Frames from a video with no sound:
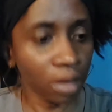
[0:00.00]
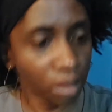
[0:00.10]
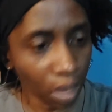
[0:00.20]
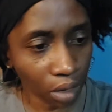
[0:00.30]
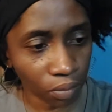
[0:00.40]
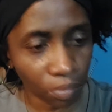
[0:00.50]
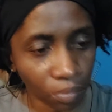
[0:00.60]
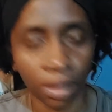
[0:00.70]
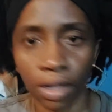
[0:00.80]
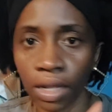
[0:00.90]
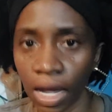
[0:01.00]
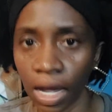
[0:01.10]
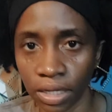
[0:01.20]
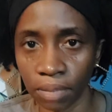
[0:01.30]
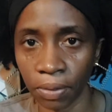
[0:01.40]
Now,
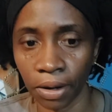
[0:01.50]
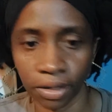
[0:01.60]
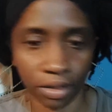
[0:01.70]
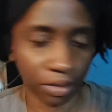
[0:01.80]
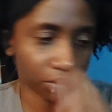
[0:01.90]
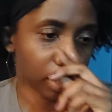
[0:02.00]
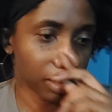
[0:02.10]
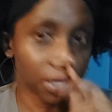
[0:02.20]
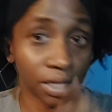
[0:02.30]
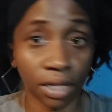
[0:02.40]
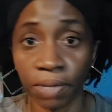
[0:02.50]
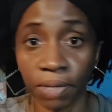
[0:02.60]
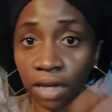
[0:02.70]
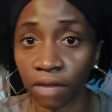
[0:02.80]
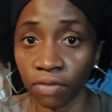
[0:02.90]
last part, okay? So this has
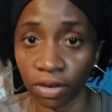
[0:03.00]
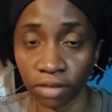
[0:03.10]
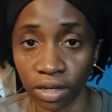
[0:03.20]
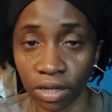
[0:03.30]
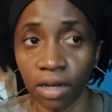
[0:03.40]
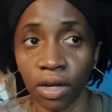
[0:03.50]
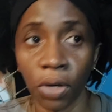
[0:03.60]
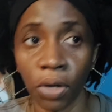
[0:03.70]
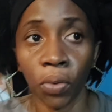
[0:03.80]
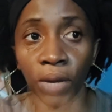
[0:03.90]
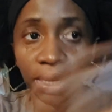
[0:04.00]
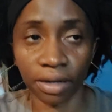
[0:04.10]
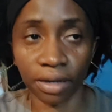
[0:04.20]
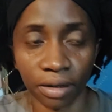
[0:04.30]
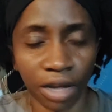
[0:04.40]
been a very quick,
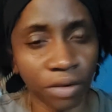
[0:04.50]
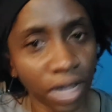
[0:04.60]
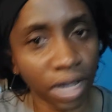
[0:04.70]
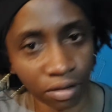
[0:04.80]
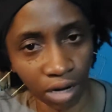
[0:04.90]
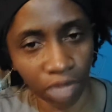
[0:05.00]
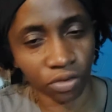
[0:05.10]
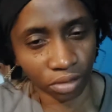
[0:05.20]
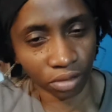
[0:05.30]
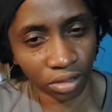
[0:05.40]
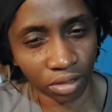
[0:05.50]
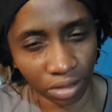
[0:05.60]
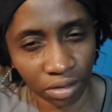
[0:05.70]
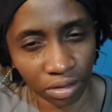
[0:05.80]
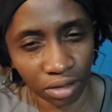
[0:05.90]
I don't like crash
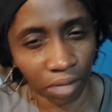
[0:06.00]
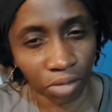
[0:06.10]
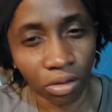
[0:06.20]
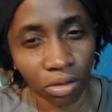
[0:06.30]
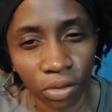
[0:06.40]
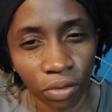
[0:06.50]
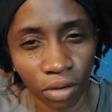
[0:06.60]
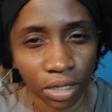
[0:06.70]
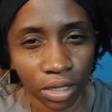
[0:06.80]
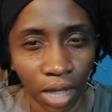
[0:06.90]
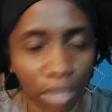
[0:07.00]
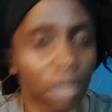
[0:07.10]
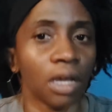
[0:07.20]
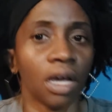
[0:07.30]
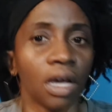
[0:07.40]
courses, I'm not going to call it that,
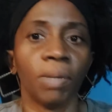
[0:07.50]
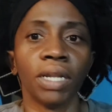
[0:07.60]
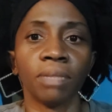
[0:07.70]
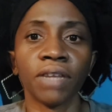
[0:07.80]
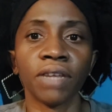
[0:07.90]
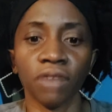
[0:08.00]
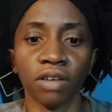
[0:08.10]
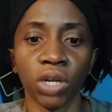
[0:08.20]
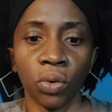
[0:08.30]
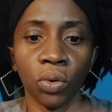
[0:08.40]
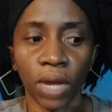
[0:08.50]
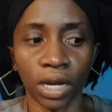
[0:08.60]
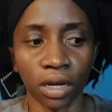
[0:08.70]
but it's been a very quick